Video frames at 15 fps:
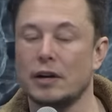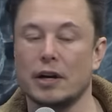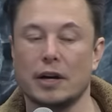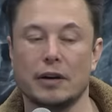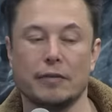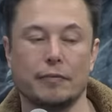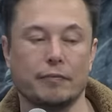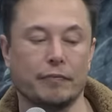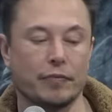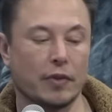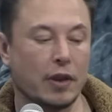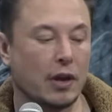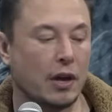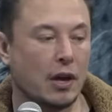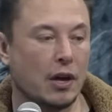Um,
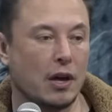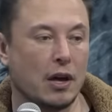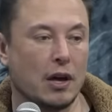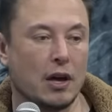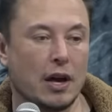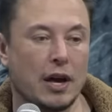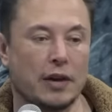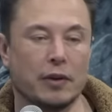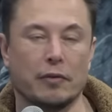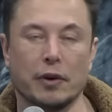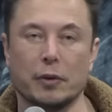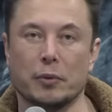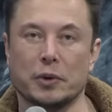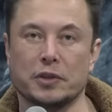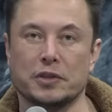And
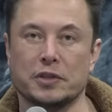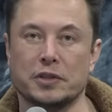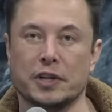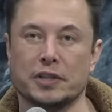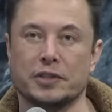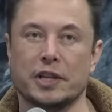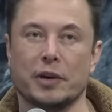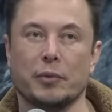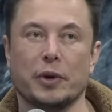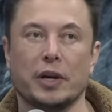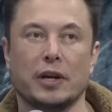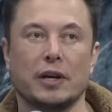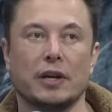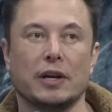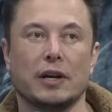nobody would suggest that
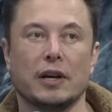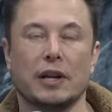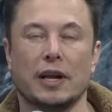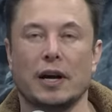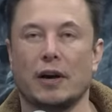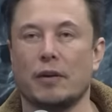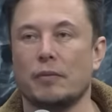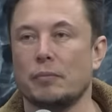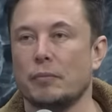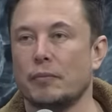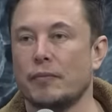we allow